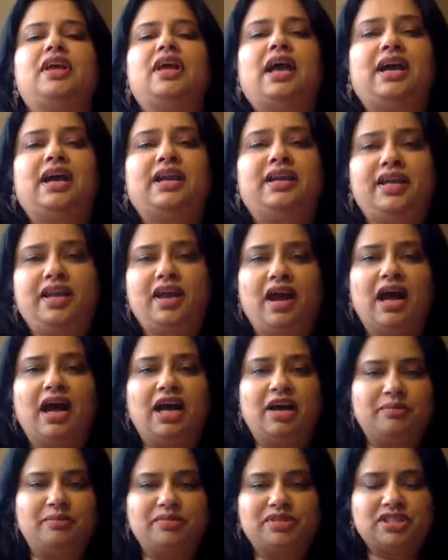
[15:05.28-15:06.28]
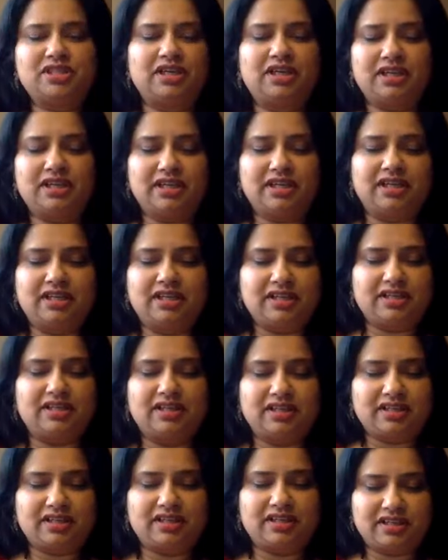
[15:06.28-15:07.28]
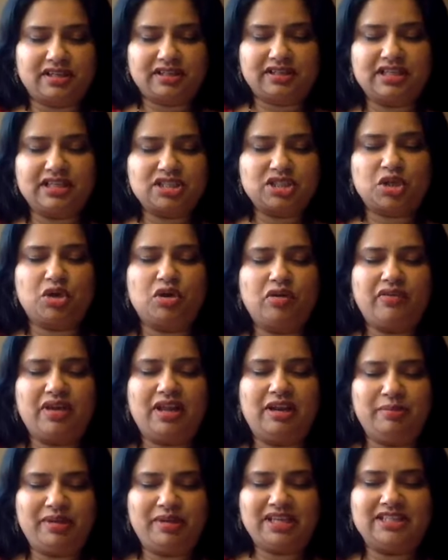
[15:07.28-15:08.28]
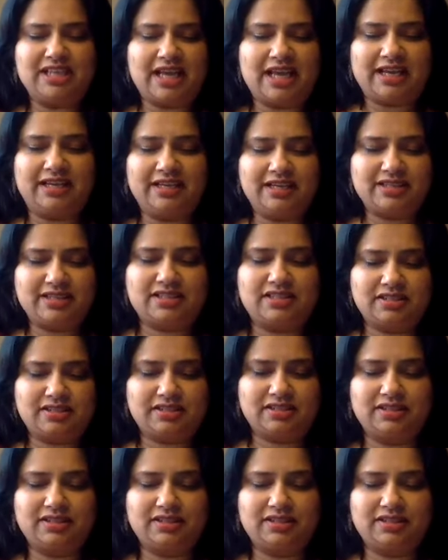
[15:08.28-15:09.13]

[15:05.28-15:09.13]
Under your arms, this overwhelming sadness.